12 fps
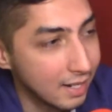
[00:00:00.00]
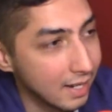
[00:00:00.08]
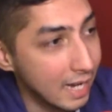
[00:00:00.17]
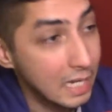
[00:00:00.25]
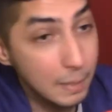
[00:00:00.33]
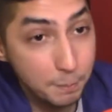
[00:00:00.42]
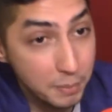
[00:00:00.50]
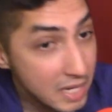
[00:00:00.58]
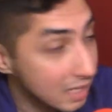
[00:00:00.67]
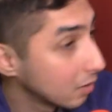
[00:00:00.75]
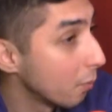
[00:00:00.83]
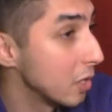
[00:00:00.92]
and he
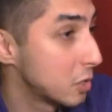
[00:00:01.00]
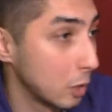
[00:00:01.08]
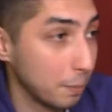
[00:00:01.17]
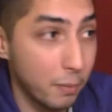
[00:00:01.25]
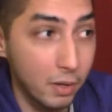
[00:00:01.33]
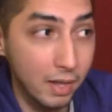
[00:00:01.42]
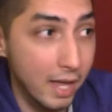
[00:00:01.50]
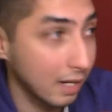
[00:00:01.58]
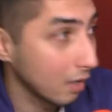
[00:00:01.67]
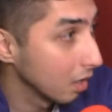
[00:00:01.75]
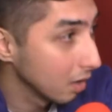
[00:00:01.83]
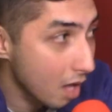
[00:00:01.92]
beat The Witcher, put like
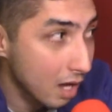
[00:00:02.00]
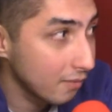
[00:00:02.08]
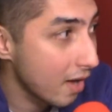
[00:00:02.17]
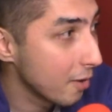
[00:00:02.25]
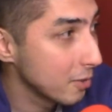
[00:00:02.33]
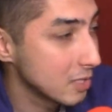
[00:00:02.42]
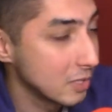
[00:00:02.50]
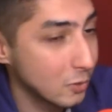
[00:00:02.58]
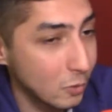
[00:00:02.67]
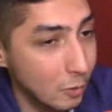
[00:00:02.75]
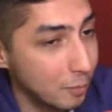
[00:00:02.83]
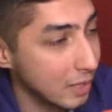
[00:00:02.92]
a lot of hours
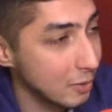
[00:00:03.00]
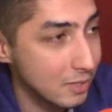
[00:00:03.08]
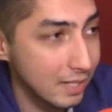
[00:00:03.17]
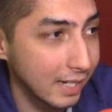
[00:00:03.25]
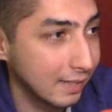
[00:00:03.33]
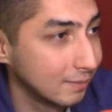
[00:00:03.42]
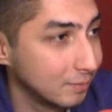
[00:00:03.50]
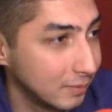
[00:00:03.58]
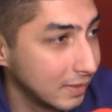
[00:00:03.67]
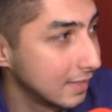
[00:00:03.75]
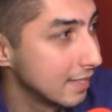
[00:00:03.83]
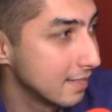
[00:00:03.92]
into it, but he was like
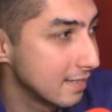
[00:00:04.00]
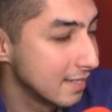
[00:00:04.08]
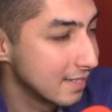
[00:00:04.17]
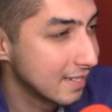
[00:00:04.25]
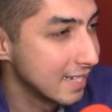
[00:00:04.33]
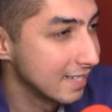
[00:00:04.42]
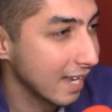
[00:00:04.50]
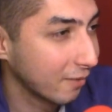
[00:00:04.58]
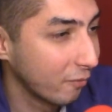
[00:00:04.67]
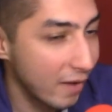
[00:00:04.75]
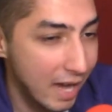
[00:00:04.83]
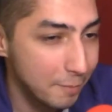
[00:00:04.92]
this he's like,
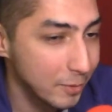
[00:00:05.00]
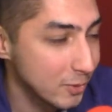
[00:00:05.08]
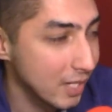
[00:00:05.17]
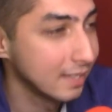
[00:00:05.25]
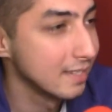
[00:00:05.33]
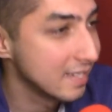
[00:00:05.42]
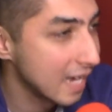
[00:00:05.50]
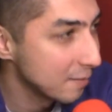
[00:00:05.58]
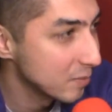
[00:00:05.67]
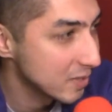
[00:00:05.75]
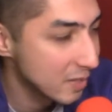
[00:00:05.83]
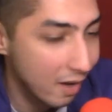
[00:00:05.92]
for him it was like, this game
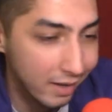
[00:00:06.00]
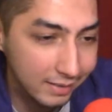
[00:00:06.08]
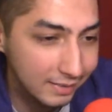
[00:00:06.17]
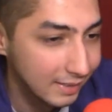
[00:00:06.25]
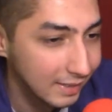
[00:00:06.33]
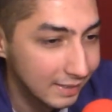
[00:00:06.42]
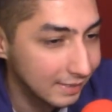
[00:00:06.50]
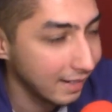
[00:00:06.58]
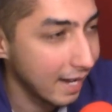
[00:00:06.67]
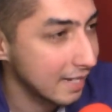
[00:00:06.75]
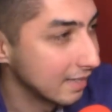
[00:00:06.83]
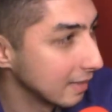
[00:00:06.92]
is not
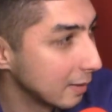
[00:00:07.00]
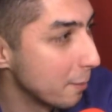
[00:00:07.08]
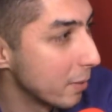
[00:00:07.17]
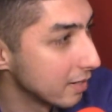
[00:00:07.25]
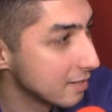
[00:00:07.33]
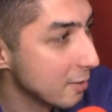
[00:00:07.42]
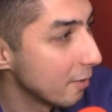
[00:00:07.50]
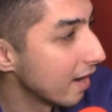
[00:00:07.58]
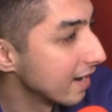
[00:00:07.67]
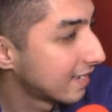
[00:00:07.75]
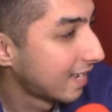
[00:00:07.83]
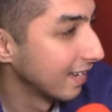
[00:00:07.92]
anything compared to Horizon.